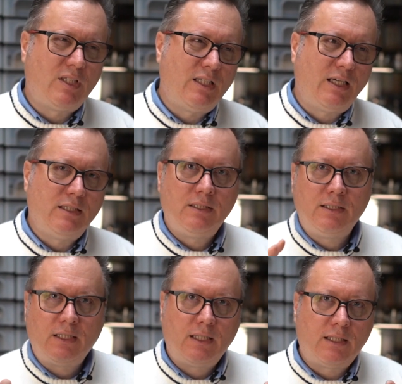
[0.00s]
The
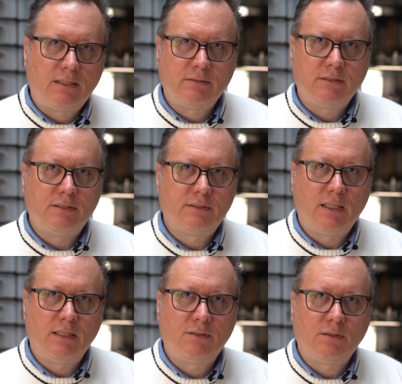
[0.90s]
idea is
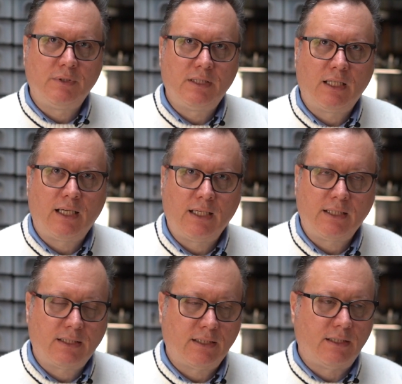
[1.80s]
a little bit
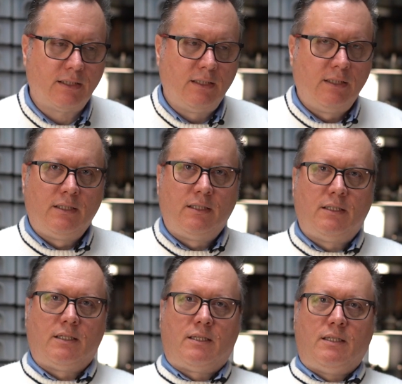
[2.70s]
like
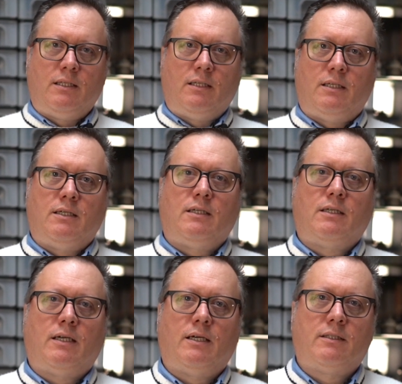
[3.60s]

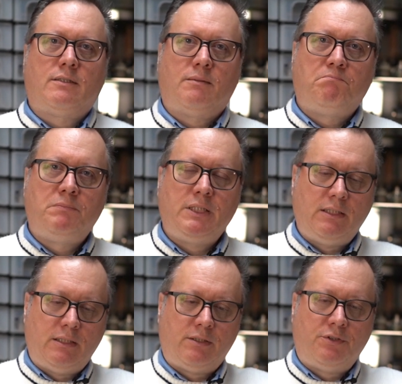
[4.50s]
thinking at a
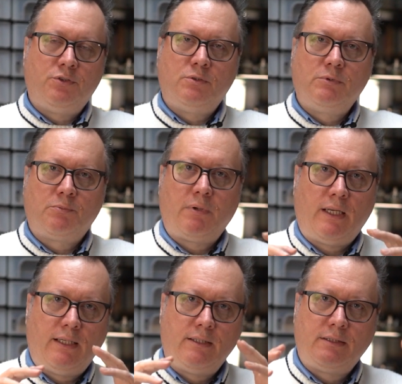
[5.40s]
big tube,
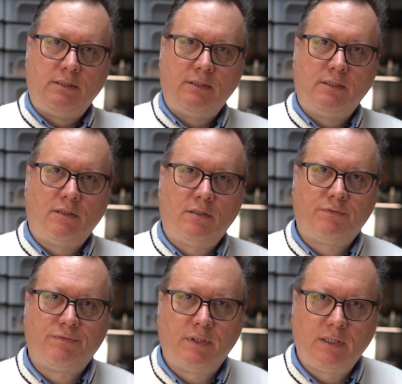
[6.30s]
plenty
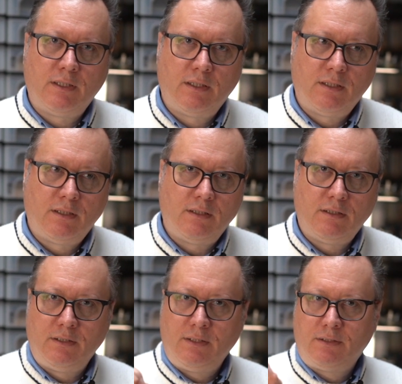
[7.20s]
of
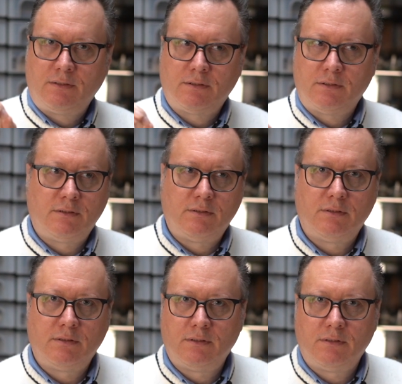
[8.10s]

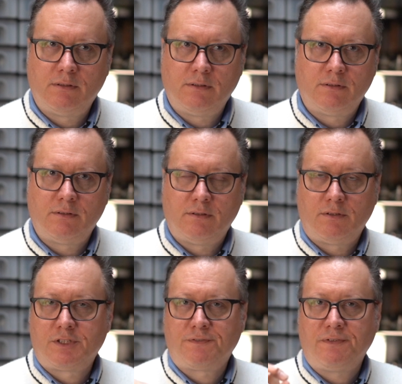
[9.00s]
little
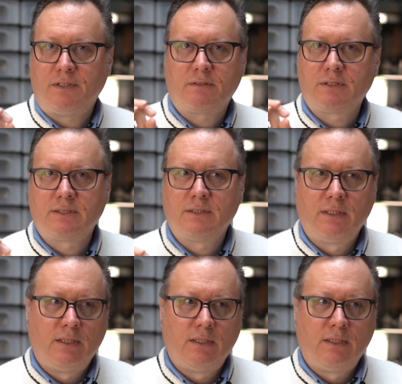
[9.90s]
spheres,